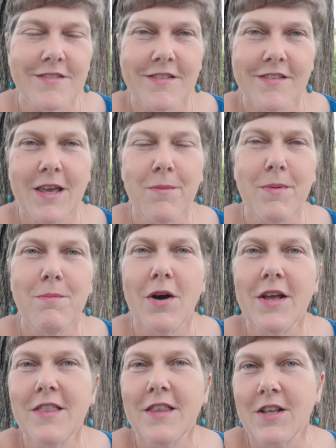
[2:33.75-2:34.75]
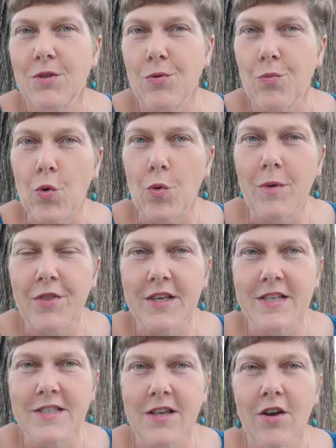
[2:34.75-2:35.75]
keep in mind that the warmer
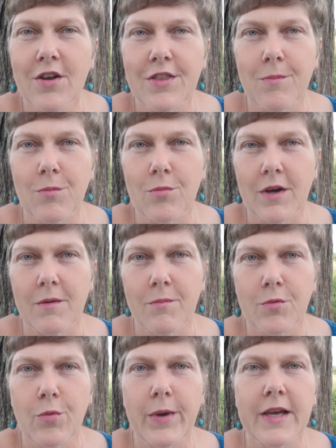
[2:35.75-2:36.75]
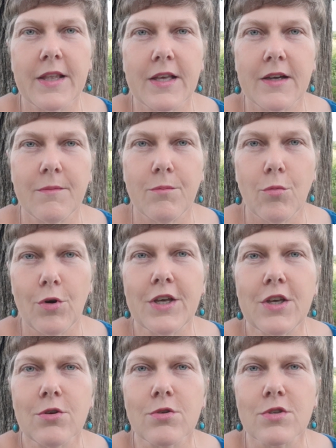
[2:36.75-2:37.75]
things are, the quicker the
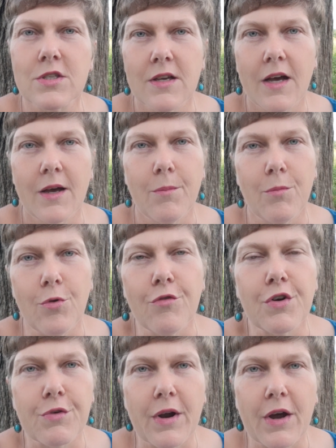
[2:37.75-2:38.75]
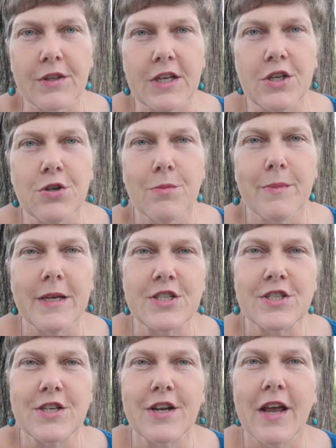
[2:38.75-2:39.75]
molecules move around in your
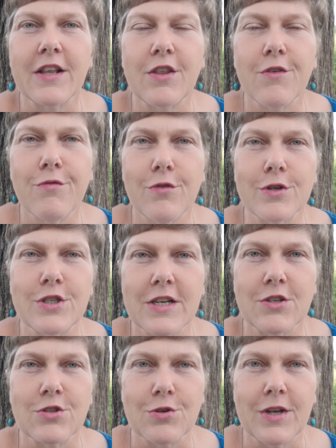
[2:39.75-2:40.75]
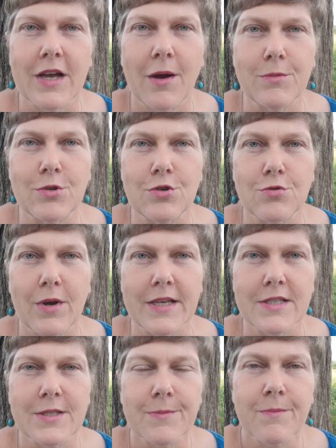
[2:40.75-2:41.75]
mixture and the faster it's going to come to
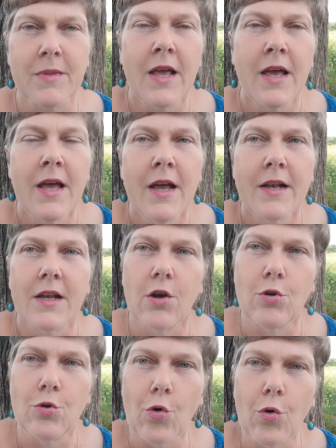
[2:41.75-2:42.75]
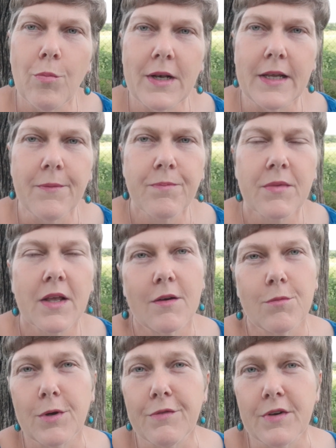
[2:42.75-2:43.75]
trays. Now normally
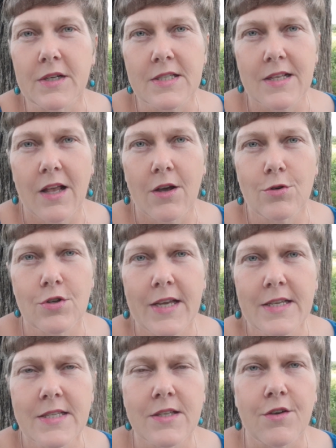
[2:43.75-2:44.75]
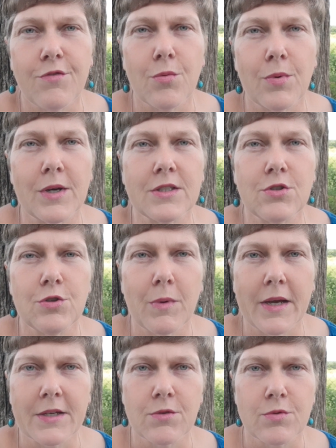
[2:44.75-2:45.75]
with a slow trays, if you want to
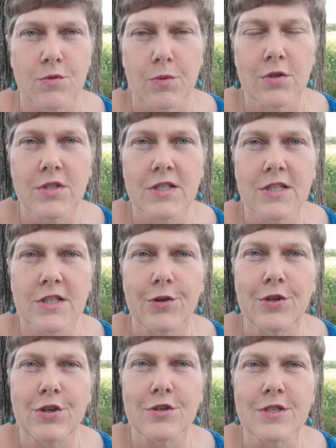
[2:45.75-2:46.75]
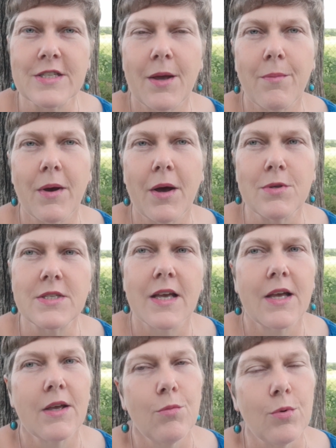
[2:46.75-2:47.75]
make swirls and so on in your soap, I would
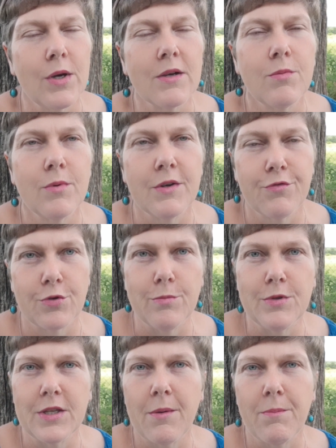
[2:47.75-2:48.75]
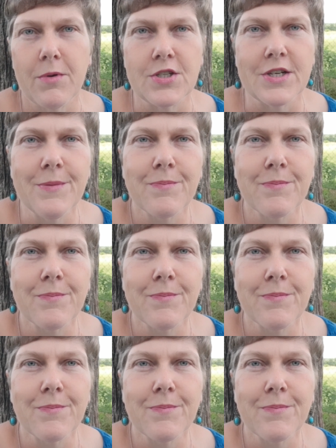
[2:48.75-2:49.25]
say work with room temperature.